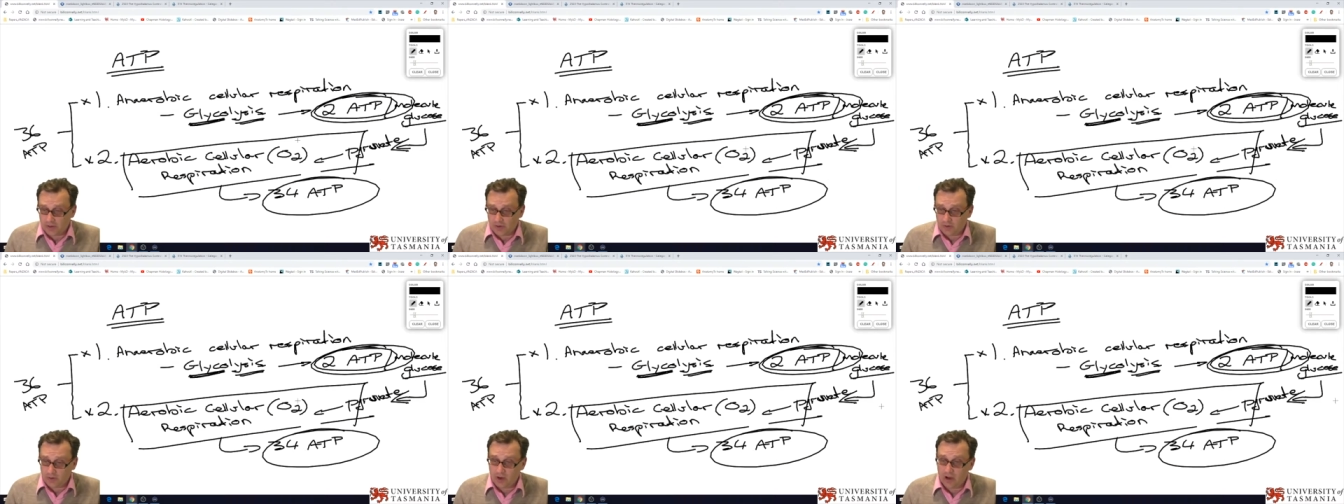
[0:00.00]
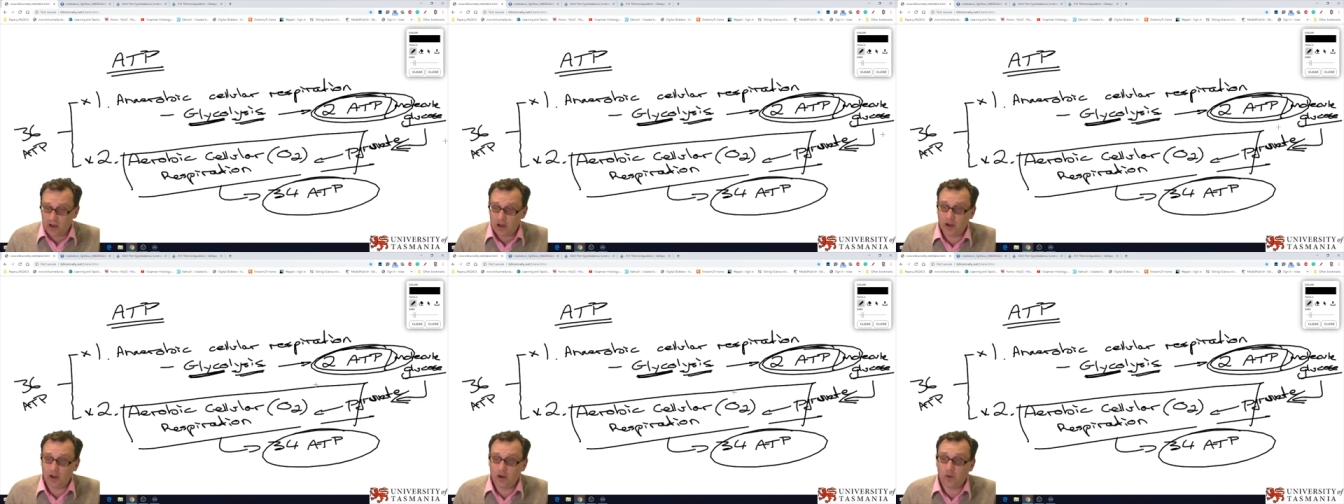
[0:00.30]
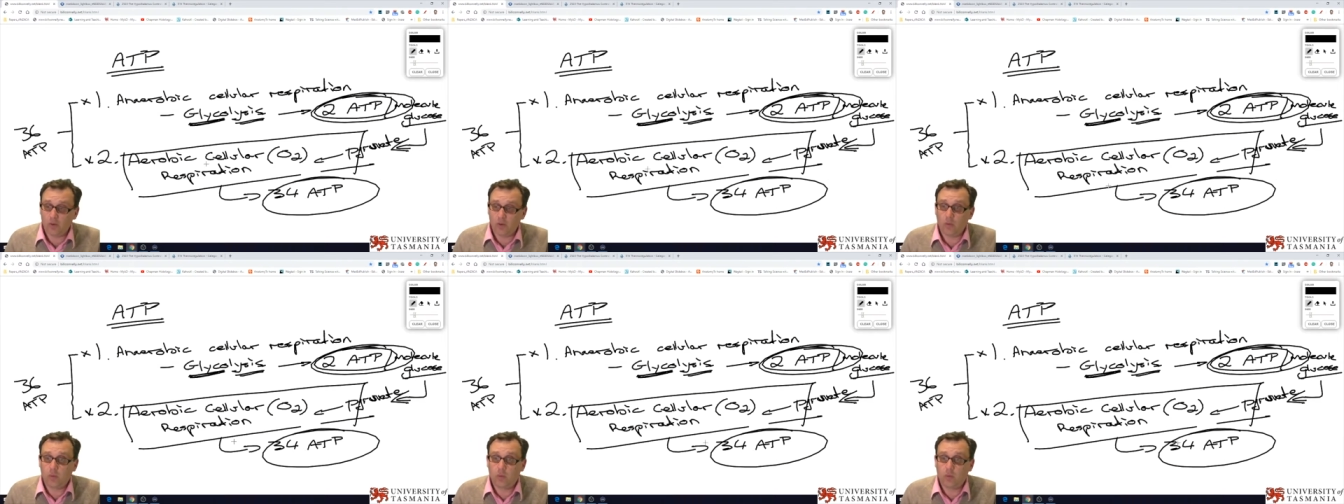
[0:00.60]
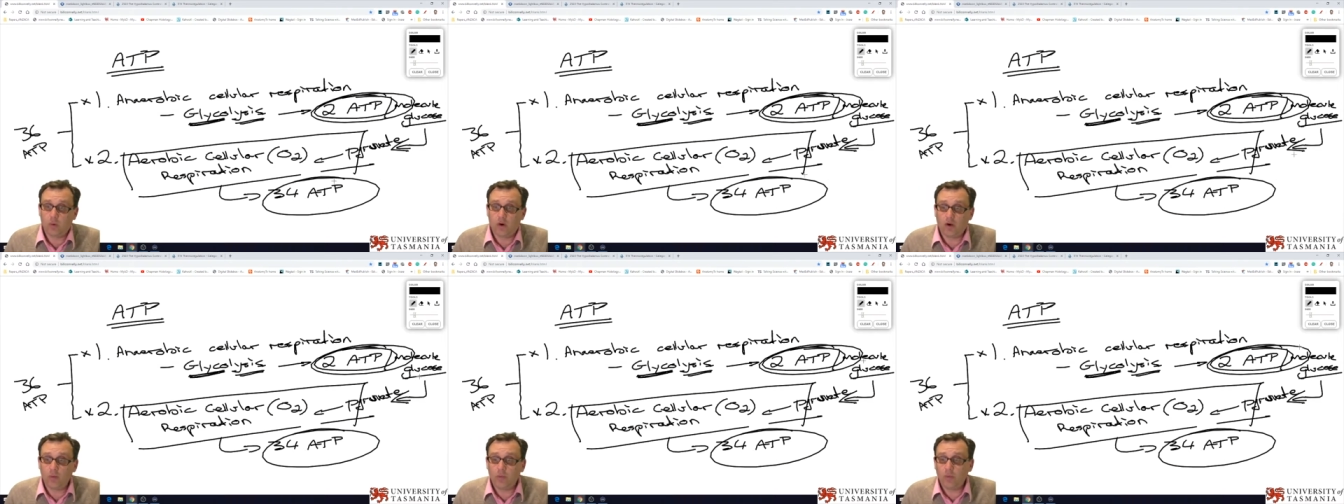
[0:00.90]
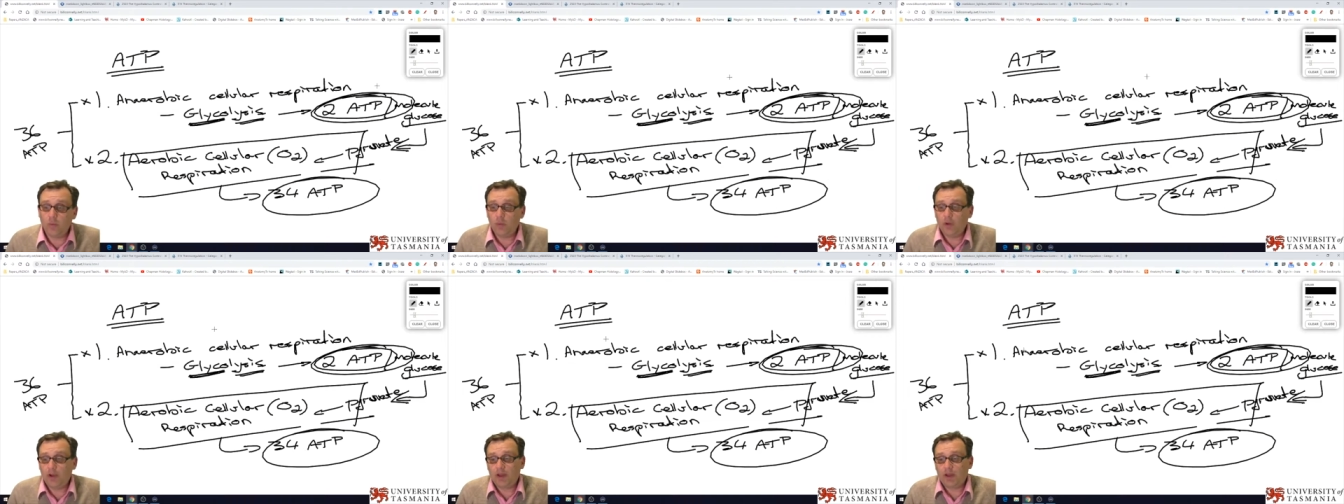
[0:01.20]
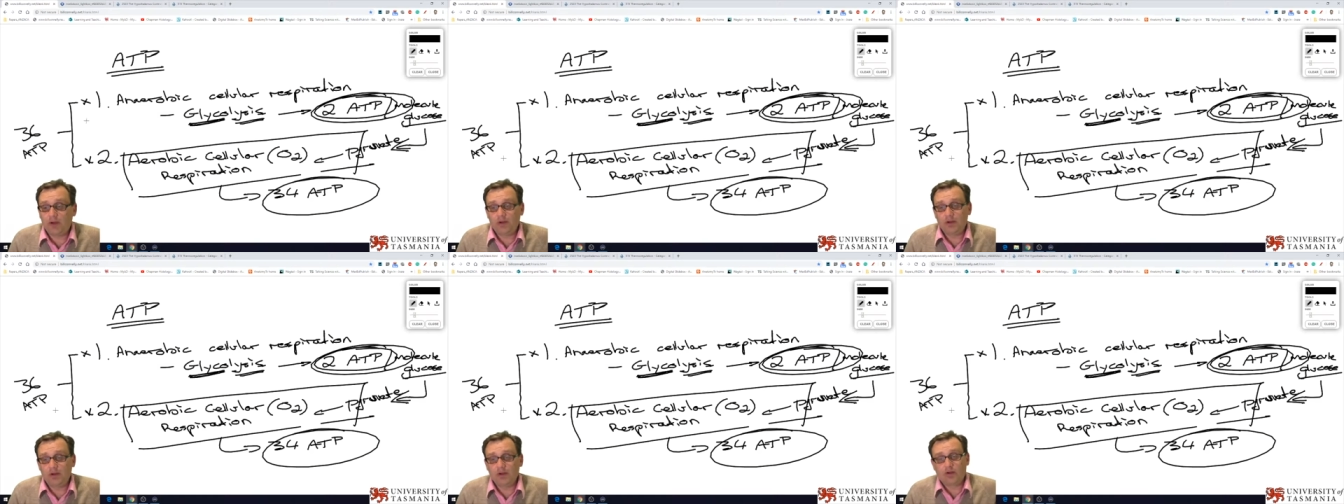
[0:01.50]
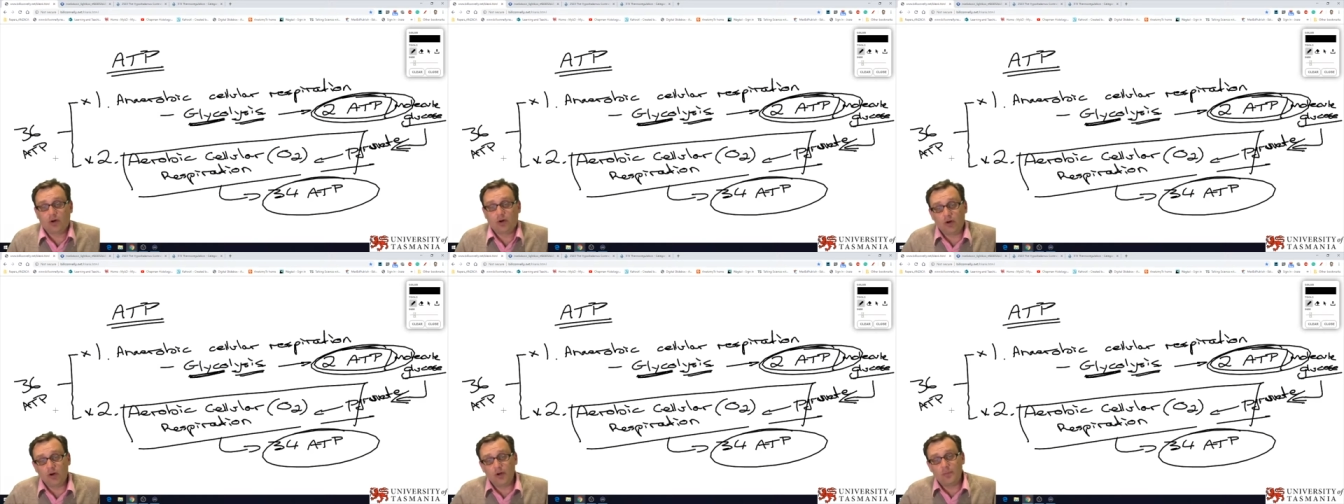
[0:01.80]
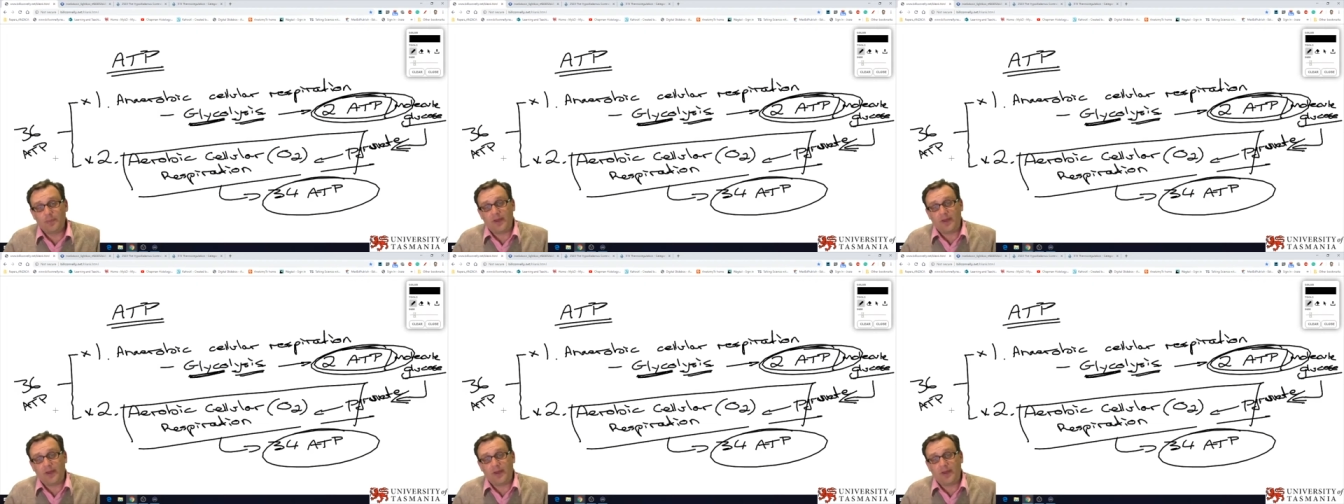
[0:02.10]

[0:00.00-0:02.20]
So what we're going to